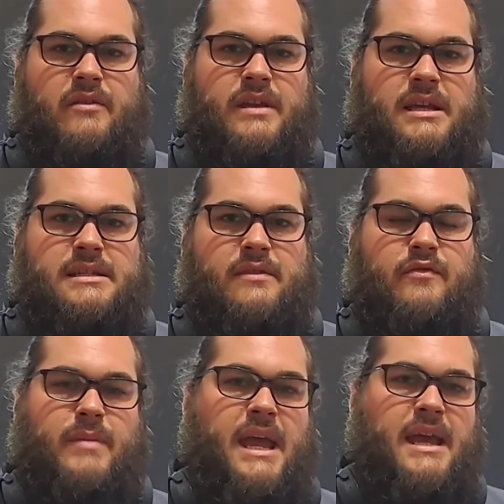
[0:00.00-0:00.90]
of kicks in
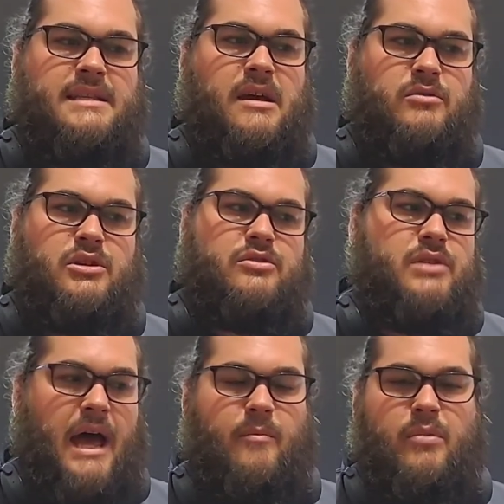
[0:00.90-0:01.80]
from Anta, which I'll
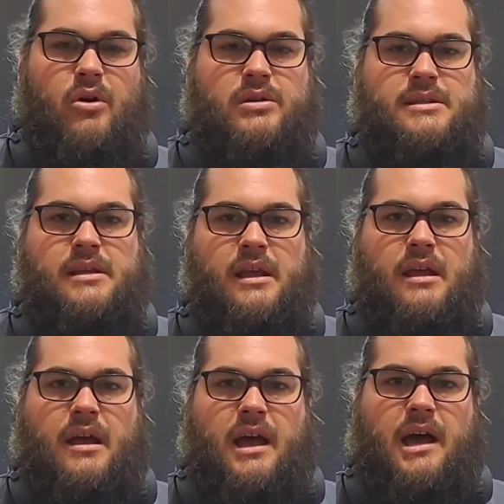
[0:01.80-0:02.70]
unbox
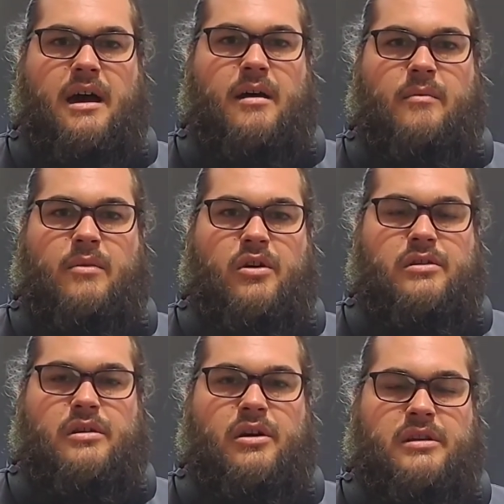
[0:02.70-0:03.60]

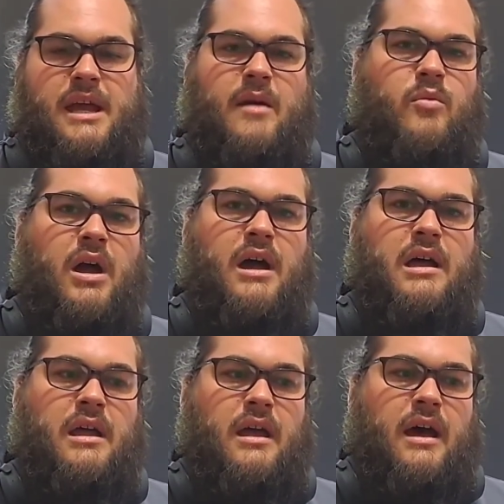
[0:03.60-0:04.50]
on camera.
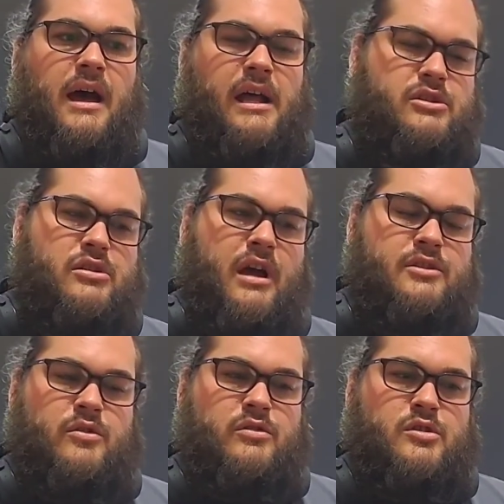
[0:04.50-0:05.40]
I
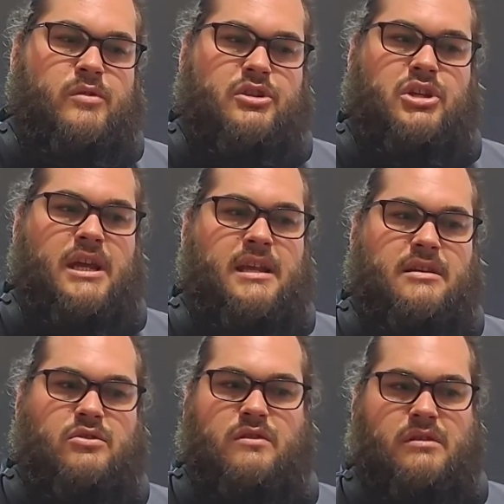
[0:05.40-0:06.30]
do just want to check in and
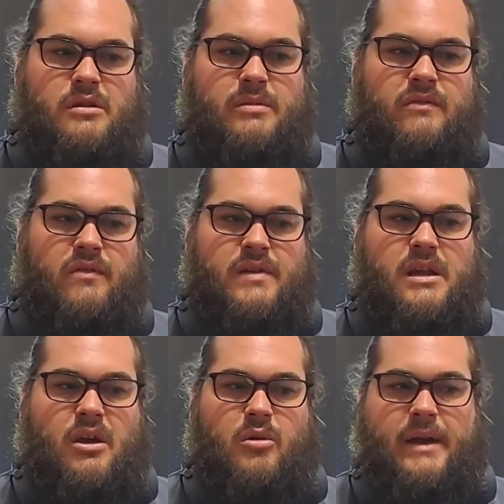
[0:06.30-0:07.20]
do a little bit of a
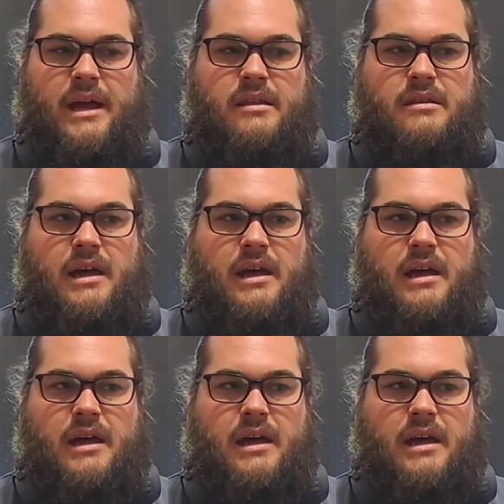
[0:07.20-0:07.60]
video about